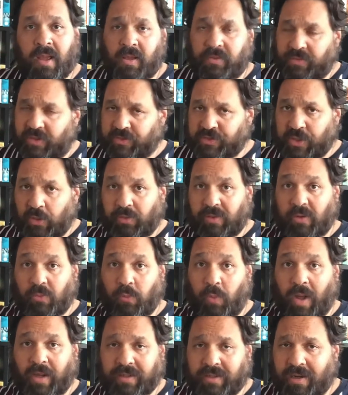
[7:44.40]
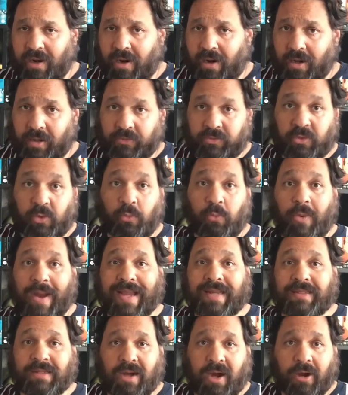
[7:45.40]
There's only one card, the
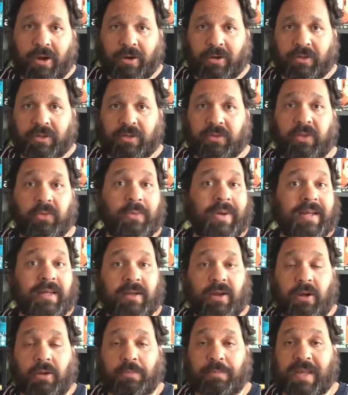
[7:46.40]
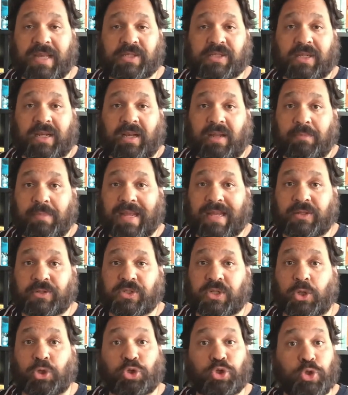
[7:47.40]
wait card. The wait card basically means
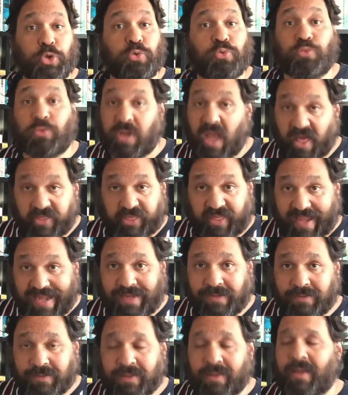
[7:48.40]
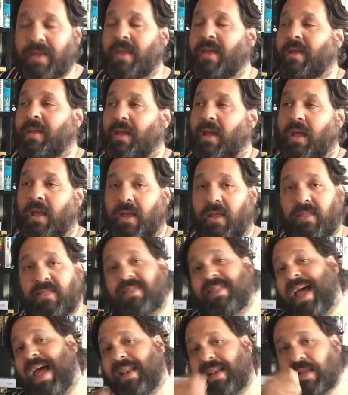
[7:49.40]
do nothing.
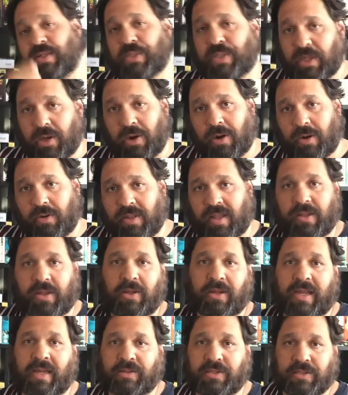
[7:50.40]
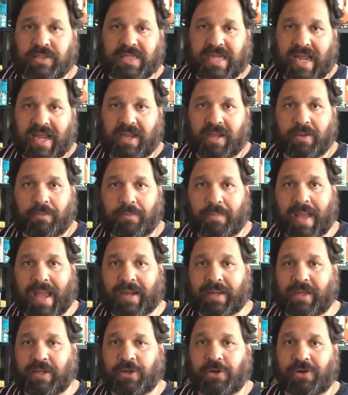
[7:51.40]
That is the card that you get to take
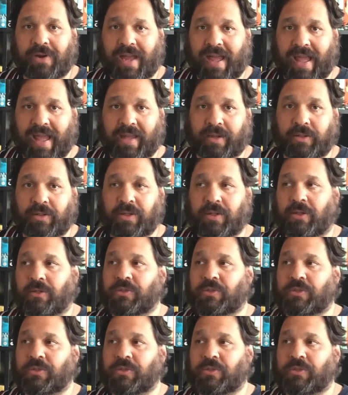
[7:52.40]
back in your hand.